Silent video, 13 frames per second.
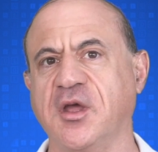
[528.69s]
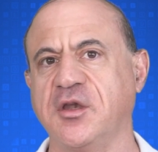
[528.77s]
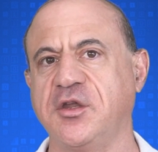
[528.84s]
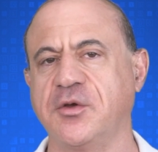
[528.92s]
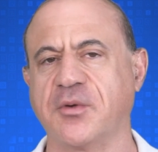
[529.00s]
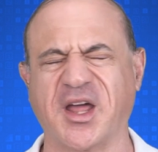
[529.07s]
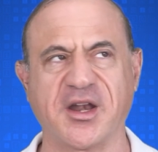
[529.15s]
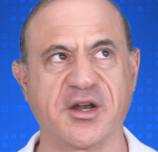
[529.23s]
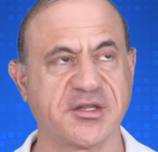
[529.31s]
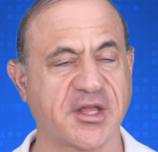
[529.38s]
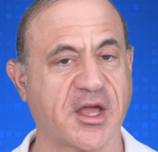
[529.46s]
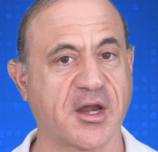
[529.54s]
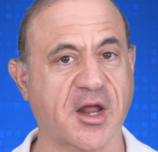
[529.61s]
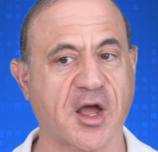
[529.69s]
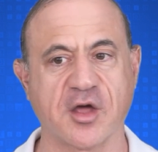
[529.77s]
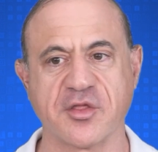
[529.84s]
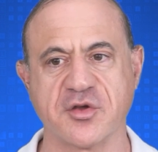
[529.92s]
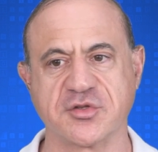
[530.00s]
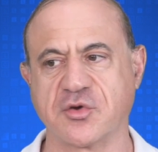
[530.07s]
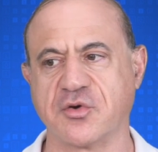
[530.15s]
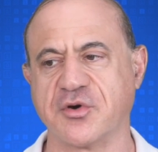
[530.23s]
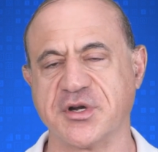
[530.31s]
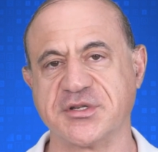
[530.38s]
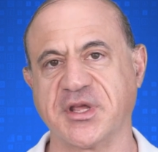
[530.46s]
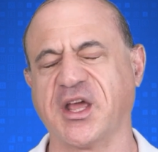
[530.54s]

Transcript: Do you understand how those cores